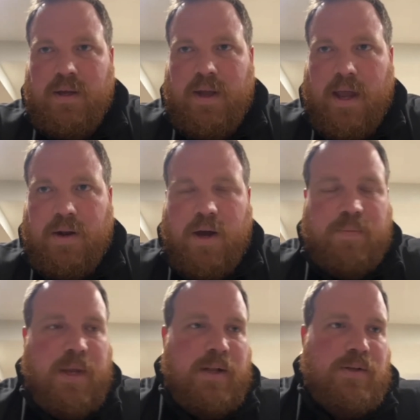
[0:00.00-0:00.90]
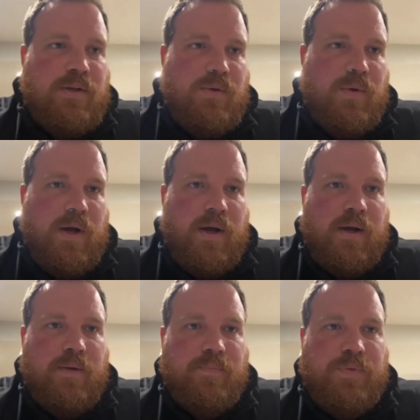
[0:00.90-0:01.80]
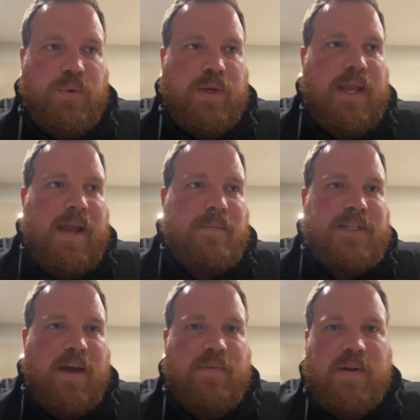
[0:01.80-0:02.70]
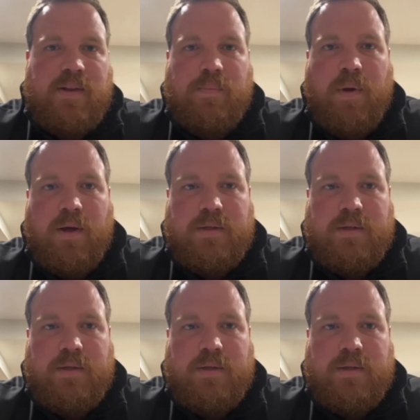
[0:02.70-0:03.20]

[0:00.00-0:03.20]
ended up getting to a Game 7 in the Pollock